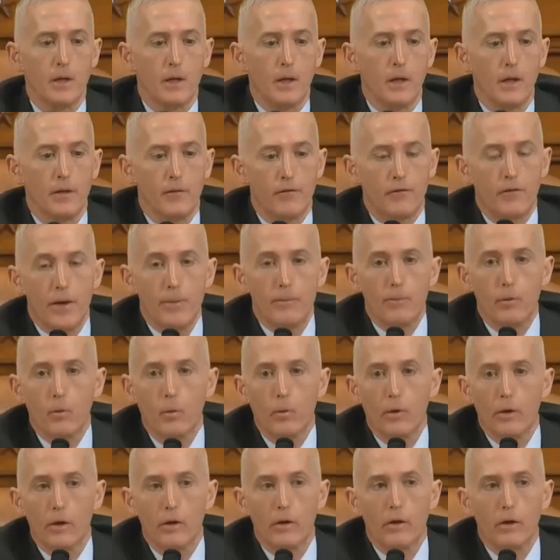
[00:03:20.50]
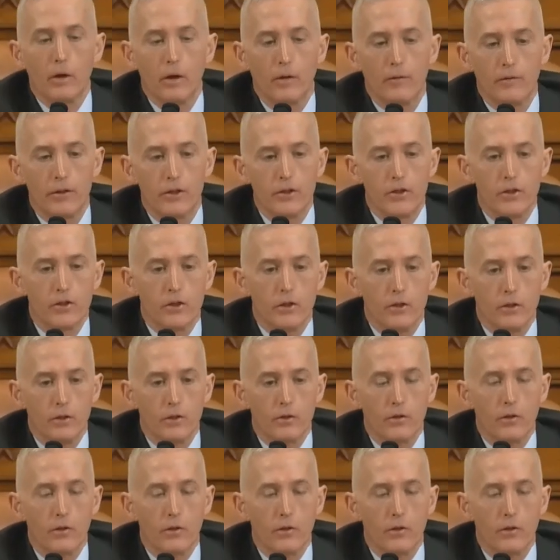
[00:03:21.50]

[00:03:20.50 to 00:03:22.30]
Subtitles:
In February of this year,